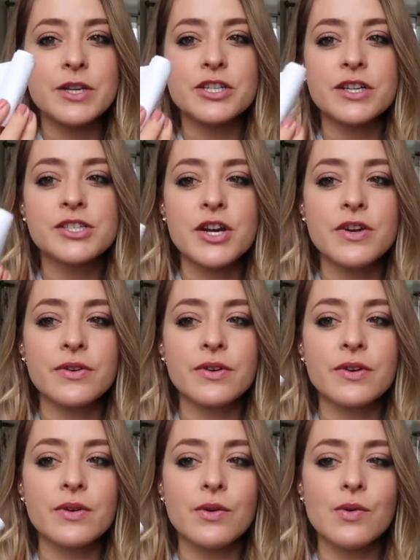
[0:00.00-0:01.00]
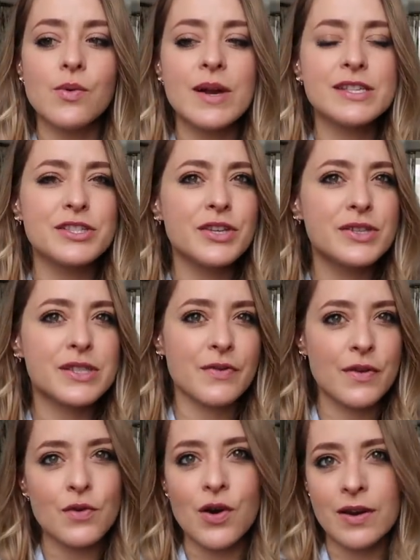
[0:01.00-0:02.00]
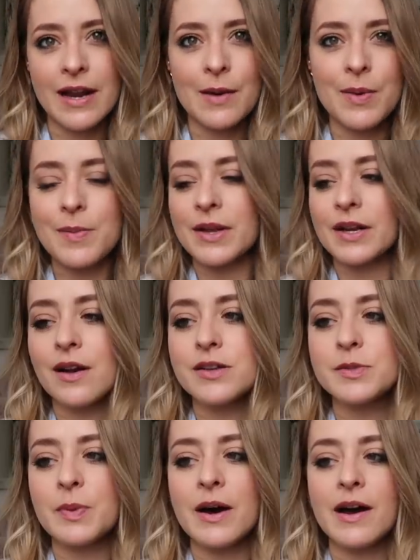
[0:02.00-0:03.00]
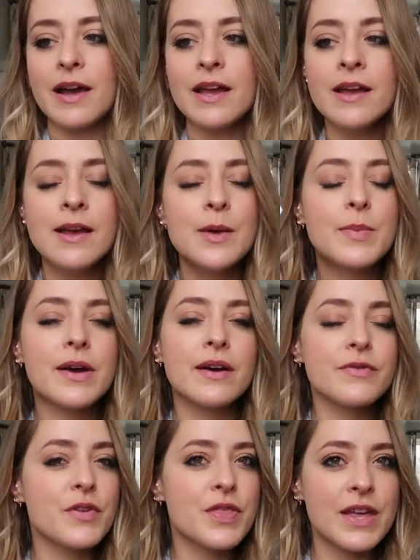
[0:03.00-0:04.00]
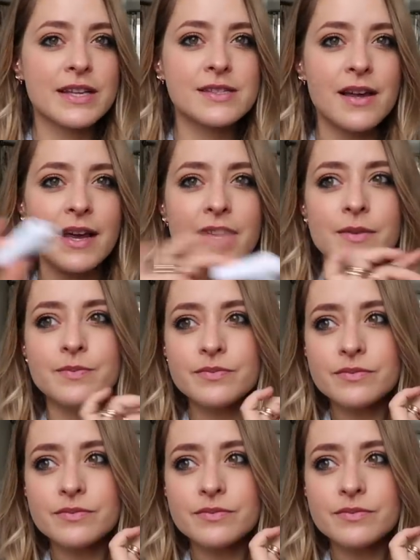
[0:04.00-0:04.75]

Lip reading: which I don't always use if I've got a nappy close by, but for things like